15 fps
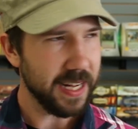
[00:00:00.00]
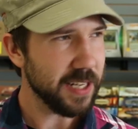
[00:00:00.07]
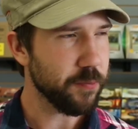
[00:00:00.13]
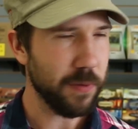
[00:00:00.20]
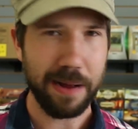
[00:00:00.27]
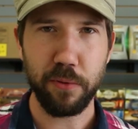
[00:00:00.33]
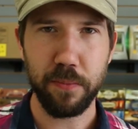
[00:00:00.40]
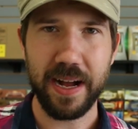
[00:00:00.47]
That's
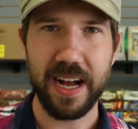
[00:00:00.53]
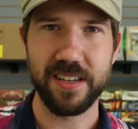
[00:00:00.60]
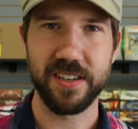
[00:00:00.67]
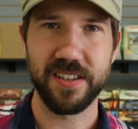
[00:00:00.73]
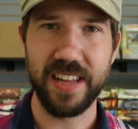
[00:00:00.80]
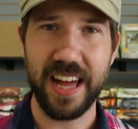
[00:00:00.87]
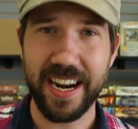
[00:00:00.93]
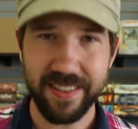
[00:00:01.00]
Rabble
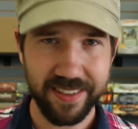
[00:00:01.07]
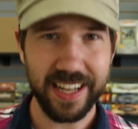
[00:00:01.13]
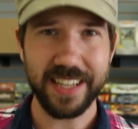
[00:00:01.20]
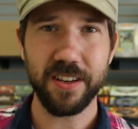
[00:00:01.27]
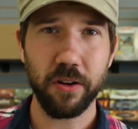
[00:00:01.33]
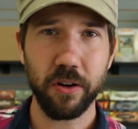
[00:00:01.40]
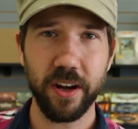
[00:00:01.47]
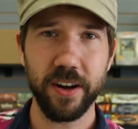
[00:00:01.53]
Master status,
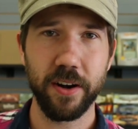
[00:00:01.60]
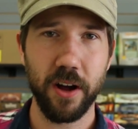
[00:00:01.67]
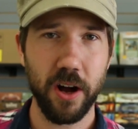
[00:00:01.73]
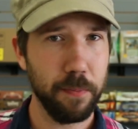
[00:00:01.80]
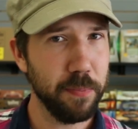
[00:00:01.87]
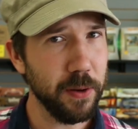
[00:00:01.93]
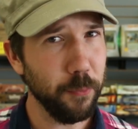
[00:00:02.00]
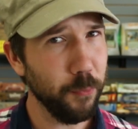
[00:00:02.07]
that's all good and
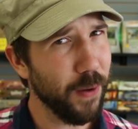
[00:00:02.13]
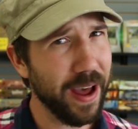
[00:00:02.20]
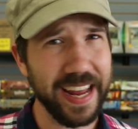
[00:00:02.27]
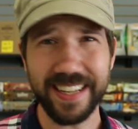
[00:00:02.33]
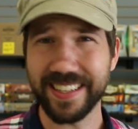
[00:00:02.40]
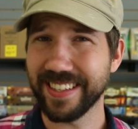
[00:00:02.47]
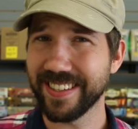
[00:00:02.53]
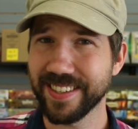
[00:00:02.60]
all, but
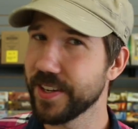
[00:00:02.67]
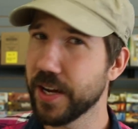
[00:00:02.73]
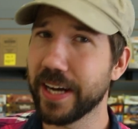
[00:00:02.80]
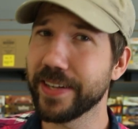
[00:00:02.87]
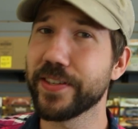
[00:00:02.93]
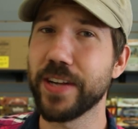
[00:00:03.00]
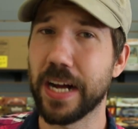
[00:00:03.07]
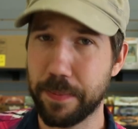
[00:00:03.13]
wait, it does
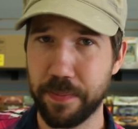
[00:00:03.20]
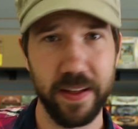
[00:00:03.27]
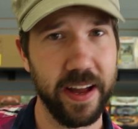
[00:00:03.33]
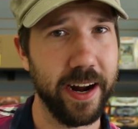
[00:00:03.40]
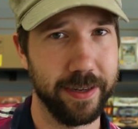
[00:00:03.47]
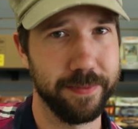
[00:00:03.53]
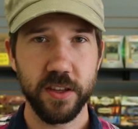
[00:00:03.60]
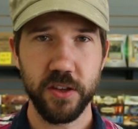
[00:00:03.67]
not stop
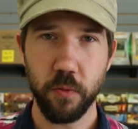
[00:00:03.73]
there.